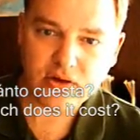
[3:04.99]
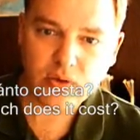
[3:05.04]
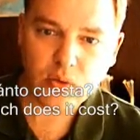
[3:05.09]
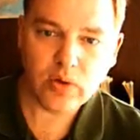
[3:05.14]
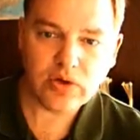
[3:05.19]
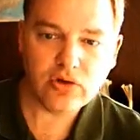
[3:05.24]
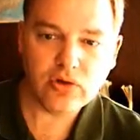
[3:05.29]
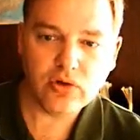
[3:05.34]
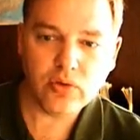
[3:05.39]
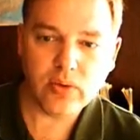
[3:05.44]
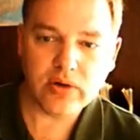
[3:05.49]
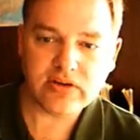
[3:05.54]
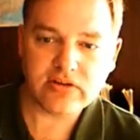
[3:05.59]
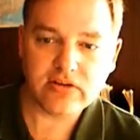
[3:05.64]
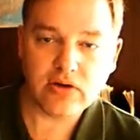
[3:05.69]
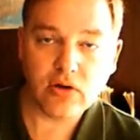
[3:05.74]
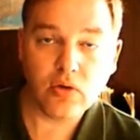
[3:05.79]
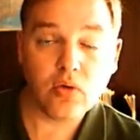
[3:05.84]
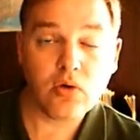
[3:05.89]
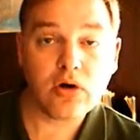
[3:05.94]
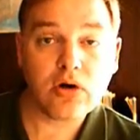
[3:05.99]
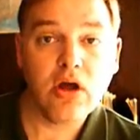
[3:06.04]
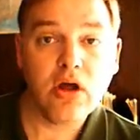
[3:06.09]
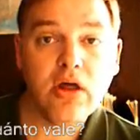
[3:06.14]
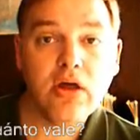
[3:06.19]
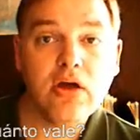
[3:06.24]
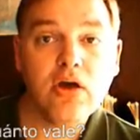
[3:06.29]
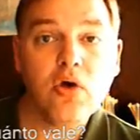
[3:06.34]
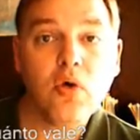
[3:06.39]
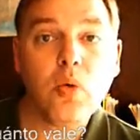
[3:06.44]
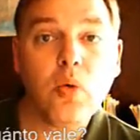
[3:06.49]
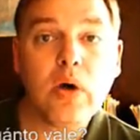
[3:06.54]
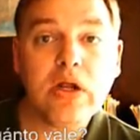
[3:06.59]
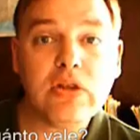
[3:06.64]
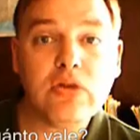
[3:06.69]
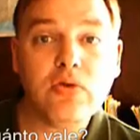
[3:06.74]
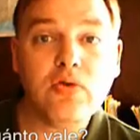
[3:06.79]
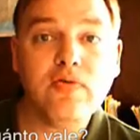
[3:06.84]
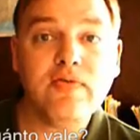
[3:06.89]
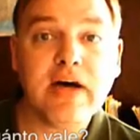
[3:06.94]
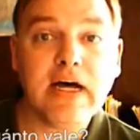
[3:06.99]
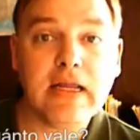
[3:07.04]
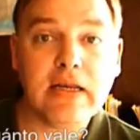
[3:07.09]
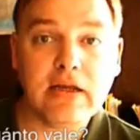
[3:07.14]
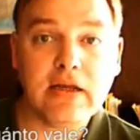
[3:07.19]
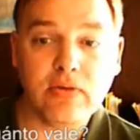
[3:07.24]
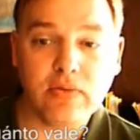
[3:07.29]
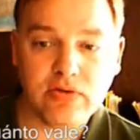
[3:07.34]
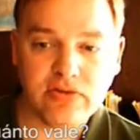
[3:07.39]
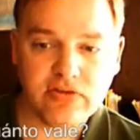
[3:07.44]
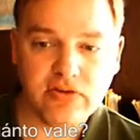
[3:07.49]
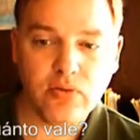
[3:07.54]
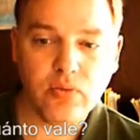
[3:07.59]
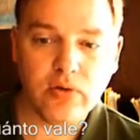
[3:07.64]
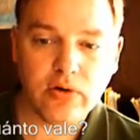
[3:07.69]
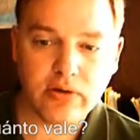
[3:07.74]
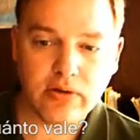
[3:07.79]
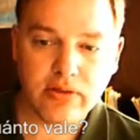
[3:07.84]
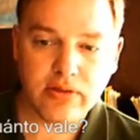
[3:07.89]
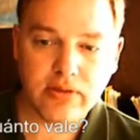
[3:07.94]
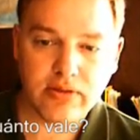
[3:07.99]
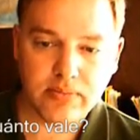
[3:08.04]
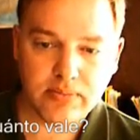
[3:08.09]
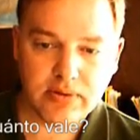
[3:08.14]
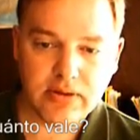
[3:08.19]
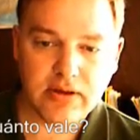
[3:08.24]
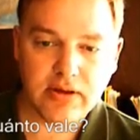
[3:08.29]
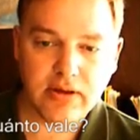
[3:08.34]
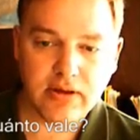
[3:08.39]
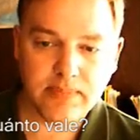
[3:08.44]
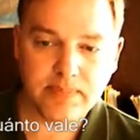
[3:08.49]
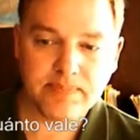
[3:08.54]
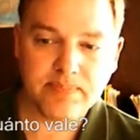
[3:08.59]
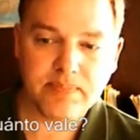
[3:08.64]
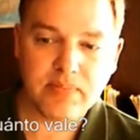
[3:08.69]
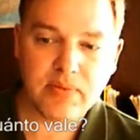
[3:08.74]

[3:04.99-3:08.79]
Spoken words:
¿Cuánto cuesta? Or ¿Cuánto vale? What's it worth? Okay.